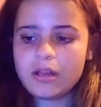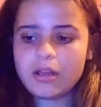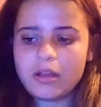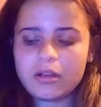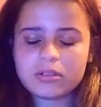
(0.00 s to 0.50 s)

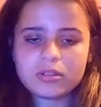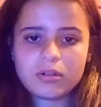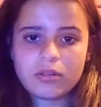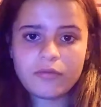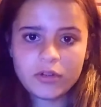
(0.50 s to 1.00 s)

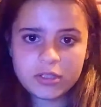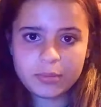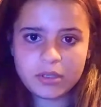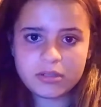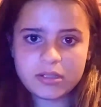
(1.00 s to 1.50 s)
So the first
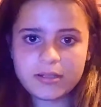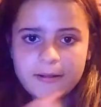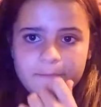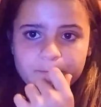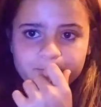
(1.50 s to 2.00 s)

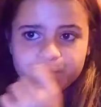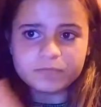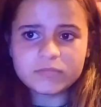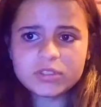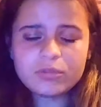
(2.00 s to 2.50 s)
piercing,
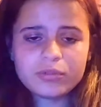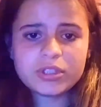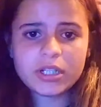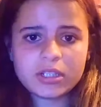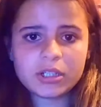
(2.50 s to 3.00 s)
which
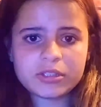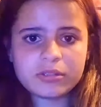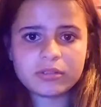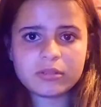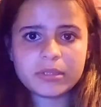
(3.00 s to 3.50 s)
I talked to
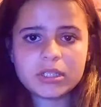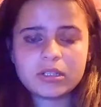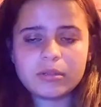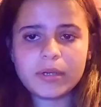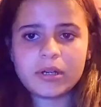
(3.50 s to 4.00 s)
you a little bit
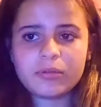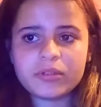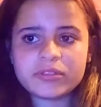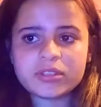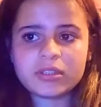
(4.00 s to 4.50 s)
about,
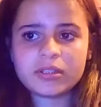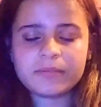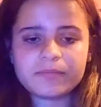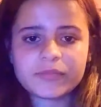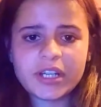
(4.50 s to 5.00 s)
was
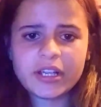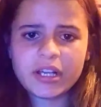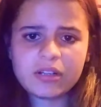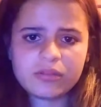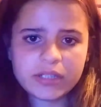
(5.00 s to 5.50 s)

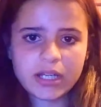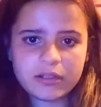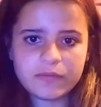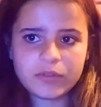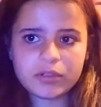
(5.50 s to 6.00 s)
I only had
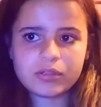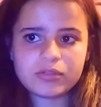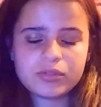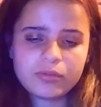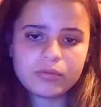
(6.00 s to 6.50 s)
him for
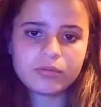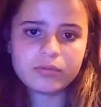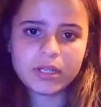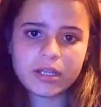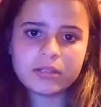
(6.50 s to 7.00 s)
2
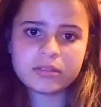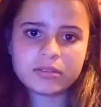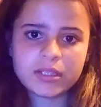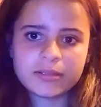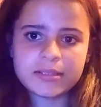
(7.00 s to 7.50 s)

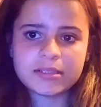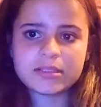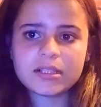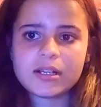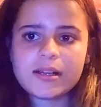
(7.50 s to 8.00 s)
days at
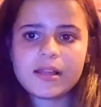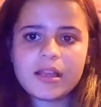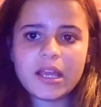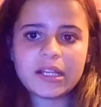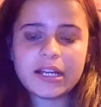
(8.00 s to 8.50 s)
least,
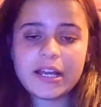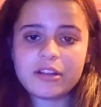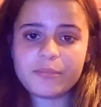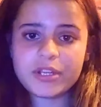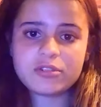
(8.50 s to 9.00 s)
and I had
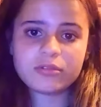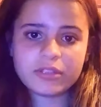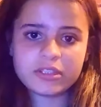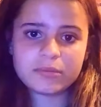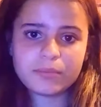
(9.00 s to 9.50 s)
a major
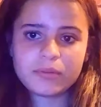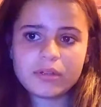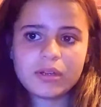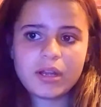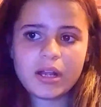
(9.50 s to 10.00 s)
lisp,
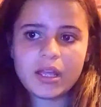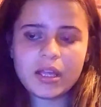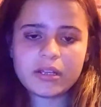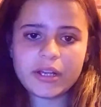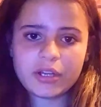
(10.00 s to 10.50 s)

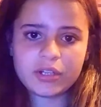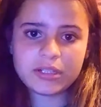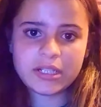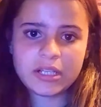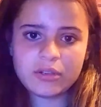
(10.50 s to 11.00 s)
and I
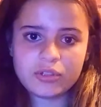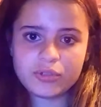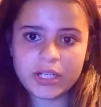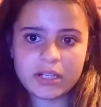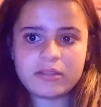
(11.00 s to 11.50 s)
couldn't eat or
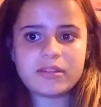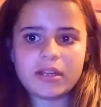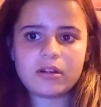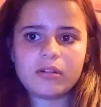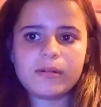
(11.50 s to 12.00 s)
drink anything
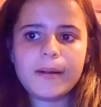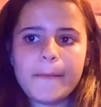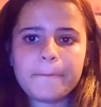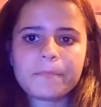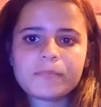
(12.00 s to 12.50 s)
at all,
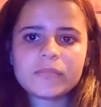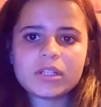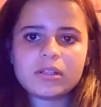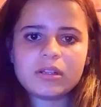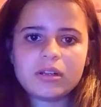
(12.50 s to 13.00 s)

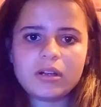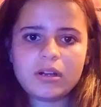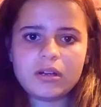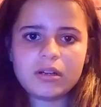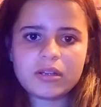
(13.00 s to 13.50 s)

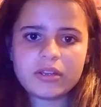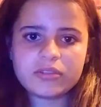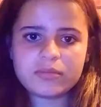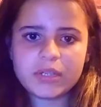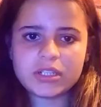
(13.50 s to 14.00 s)

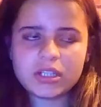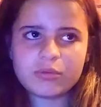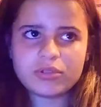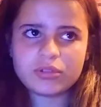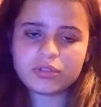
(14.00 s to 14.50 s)
because my tongue
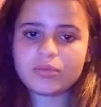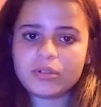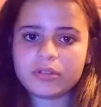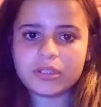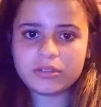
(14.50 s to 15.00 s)
was so
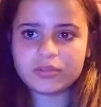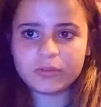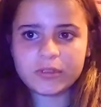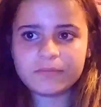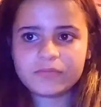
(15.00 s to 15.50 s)
swollen and sore,